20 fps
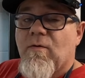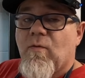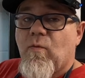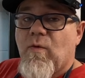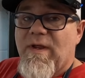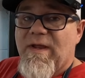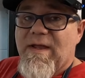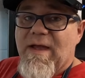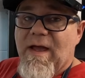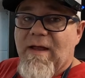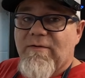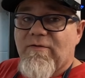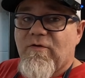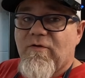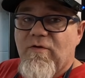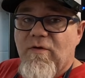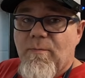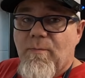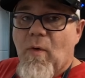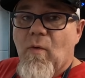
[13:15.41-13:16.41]
we got
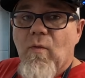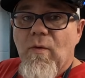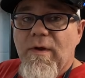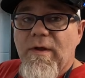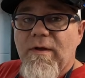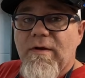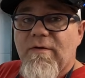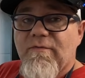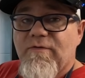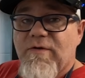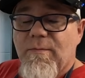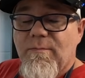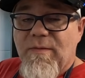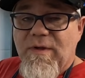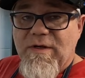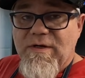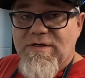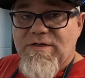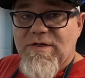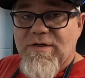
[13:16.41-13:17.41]
to the point of
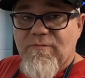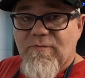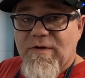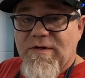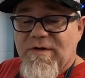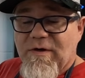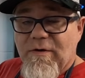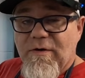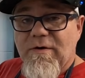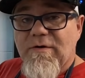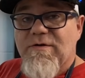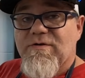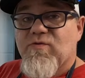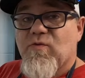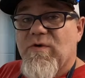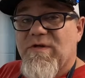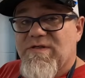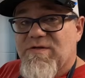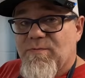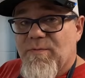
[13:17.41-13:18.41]
diminishing returns,
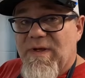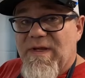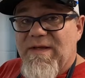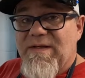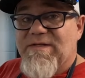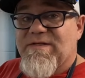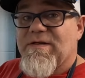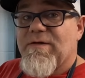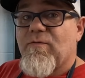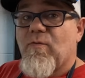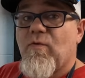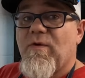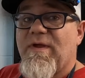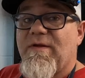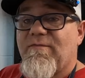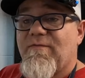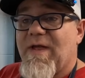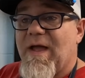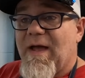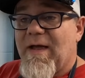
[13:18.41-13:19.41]
which means that
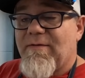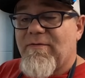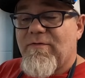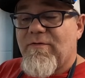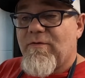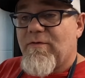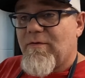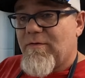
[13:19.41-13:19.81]
we've got